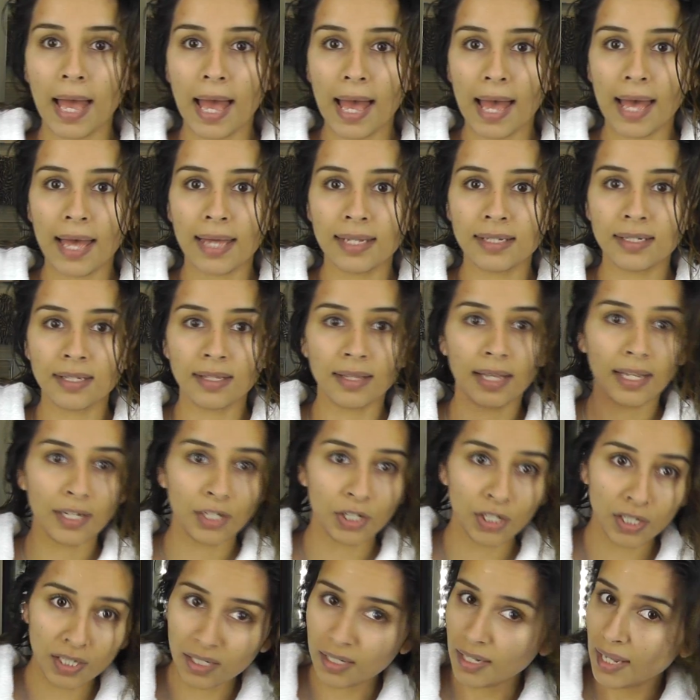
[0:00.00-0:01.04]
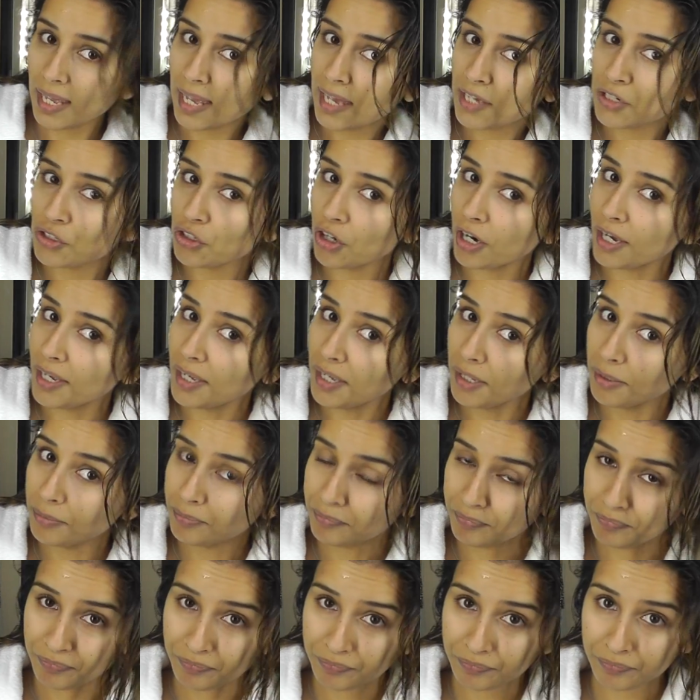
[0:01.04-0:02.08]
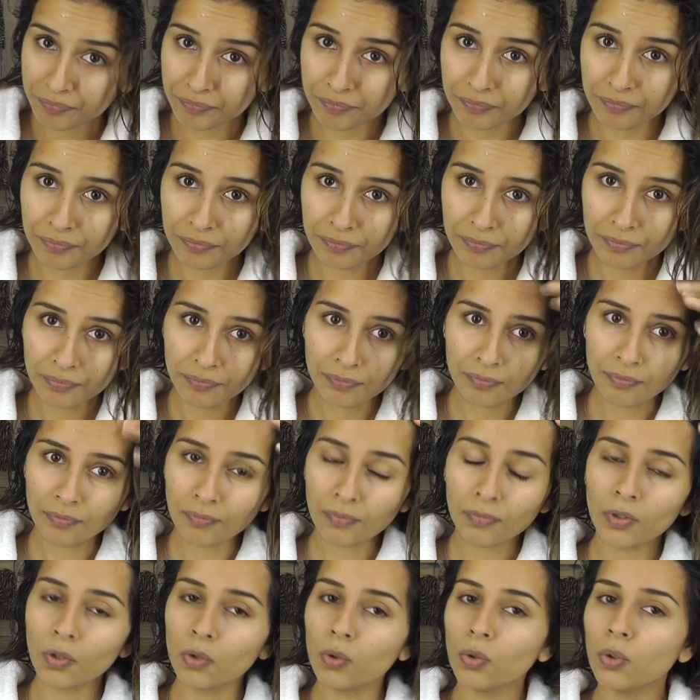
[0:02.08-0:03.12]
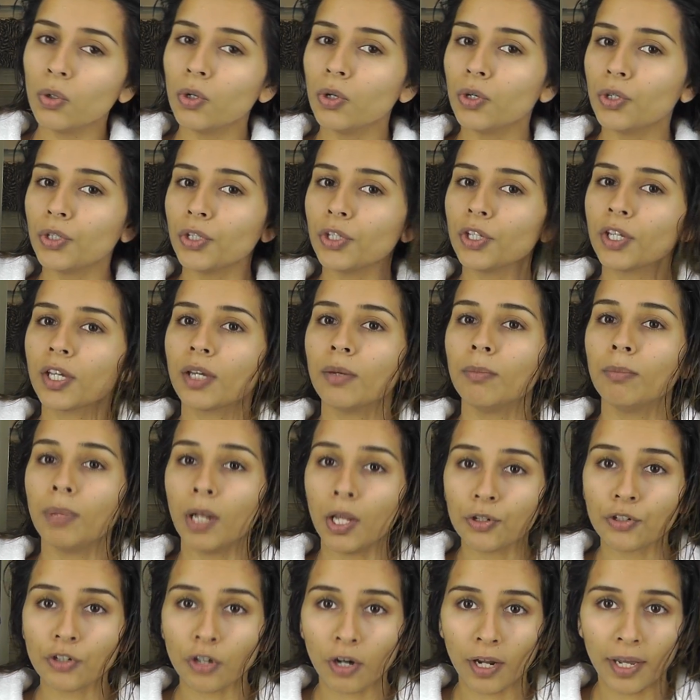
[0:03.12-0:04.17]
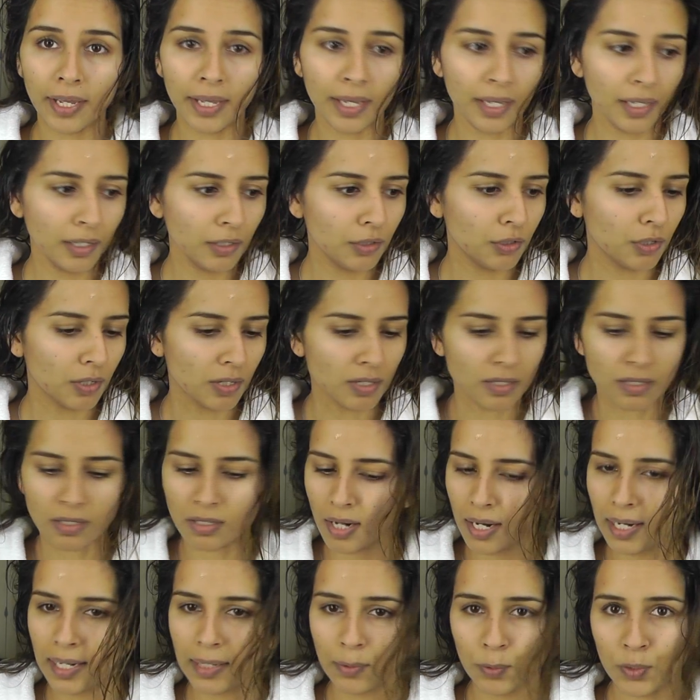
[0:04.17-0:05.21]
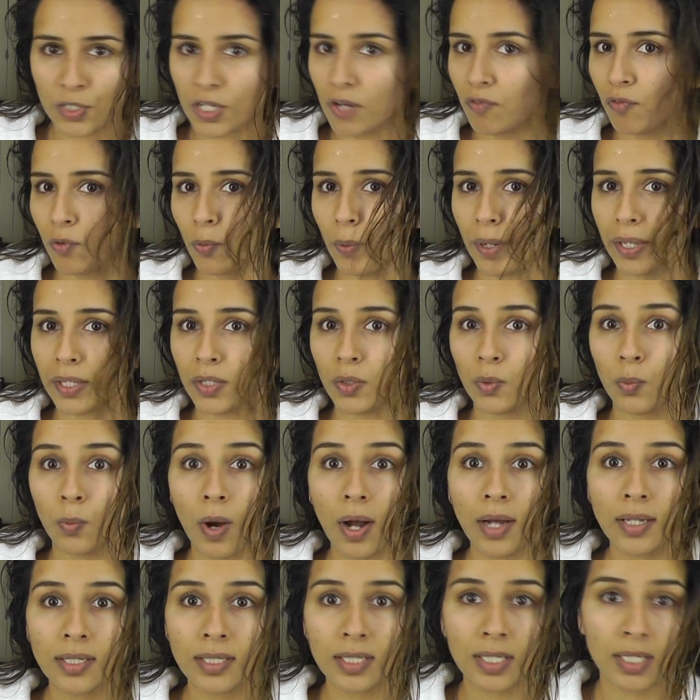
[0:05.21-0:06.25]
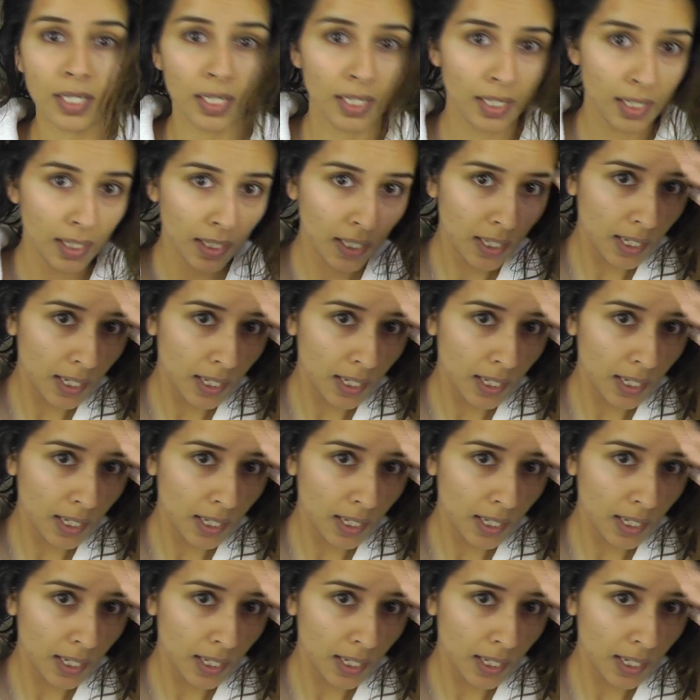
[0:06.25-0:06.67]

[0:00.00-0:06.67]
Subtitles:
And then you can air dry it, or you can blow dry it, you can style it whichever way you want.